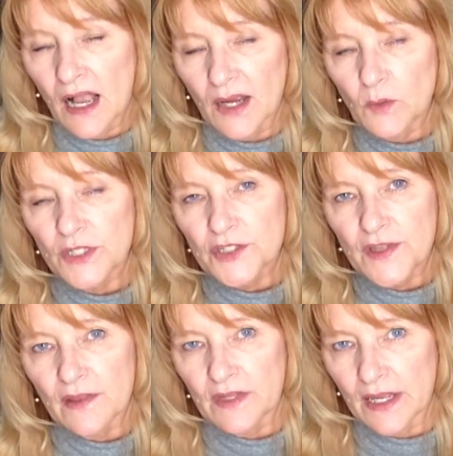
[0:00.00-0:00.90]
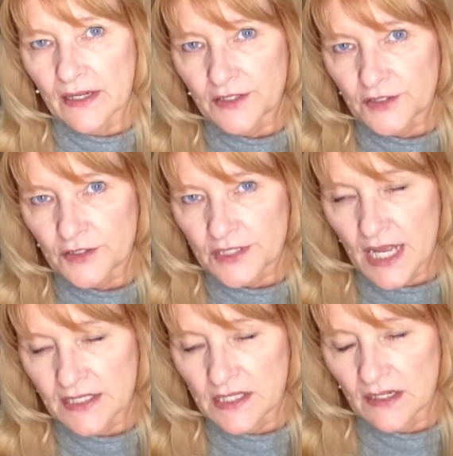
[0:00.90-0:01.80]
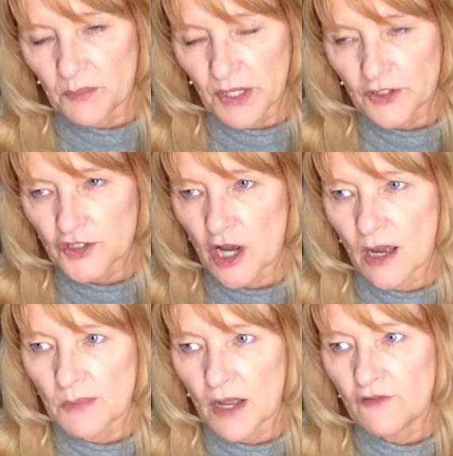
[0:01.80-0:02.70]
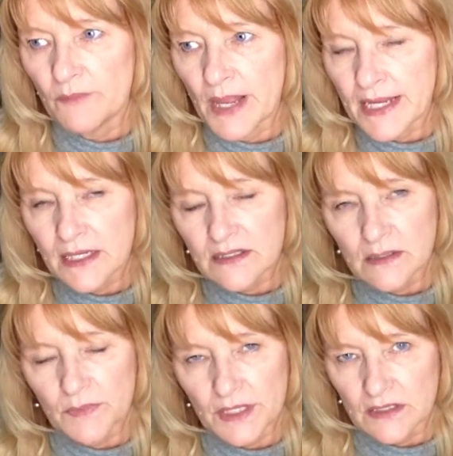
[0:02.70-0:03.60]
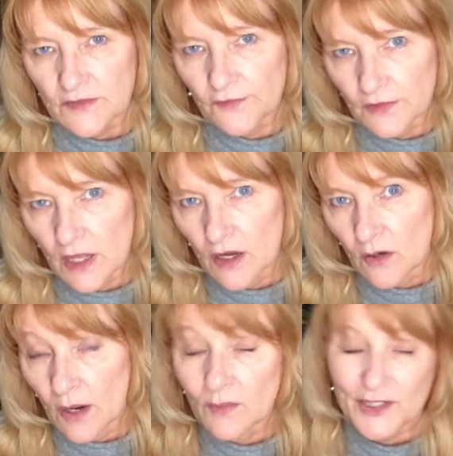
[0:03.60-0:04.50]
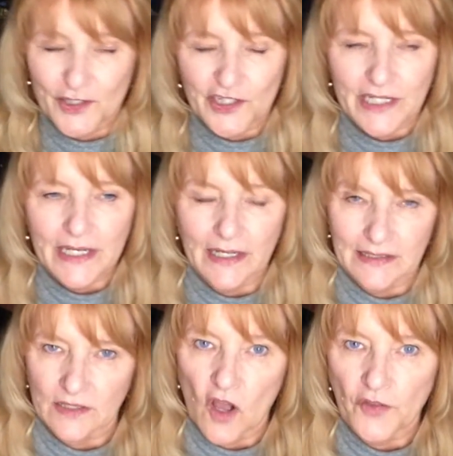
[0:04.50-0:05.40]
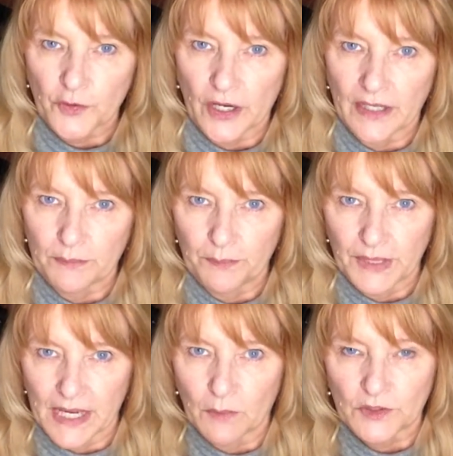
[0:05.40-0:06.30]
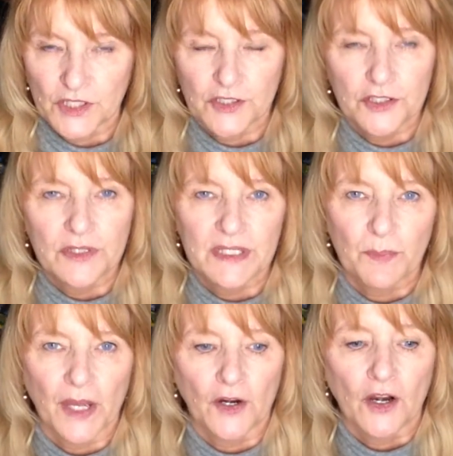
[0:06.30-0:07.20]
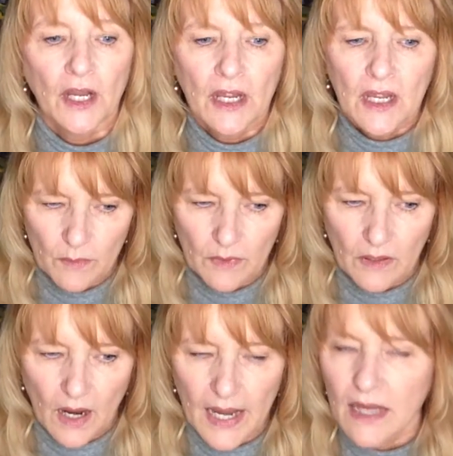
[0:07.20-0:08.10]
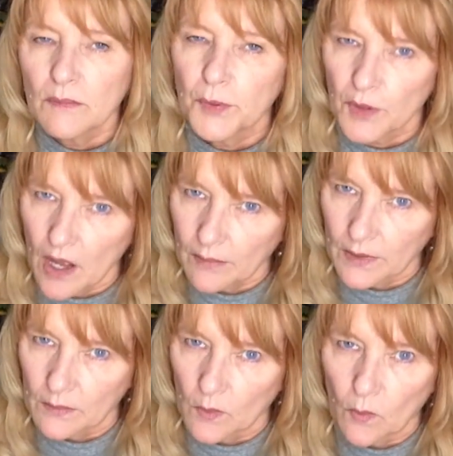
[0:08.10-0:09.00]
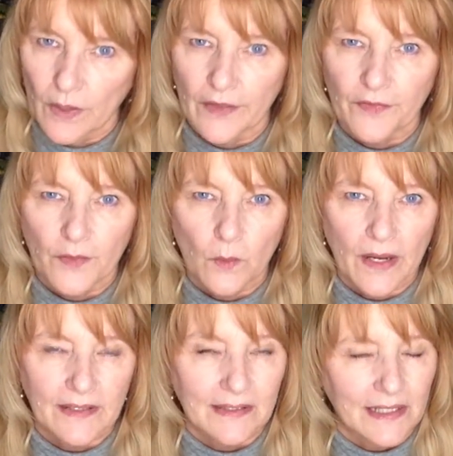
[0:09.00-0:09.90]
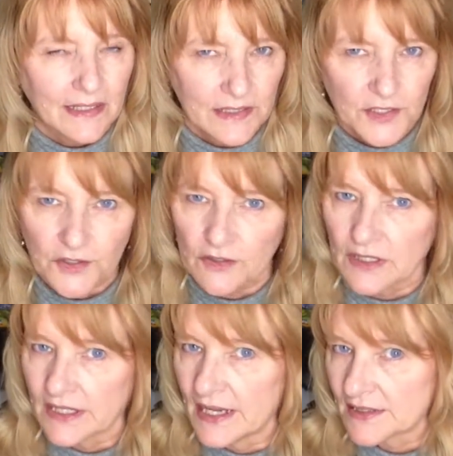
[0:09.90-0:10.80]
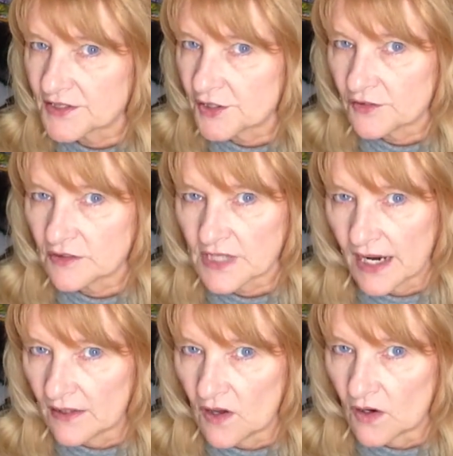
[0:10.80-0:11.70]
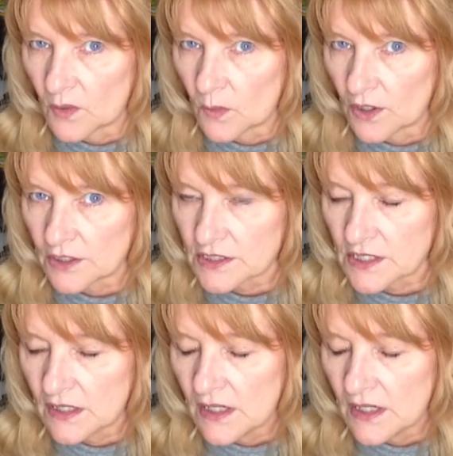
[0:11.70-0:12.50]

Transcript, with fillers: I wish that the editors had done a better job of making some things flow. I wish she, as an author, had been able to do this better. I had a problem with the way that the internal and external dialogue worked.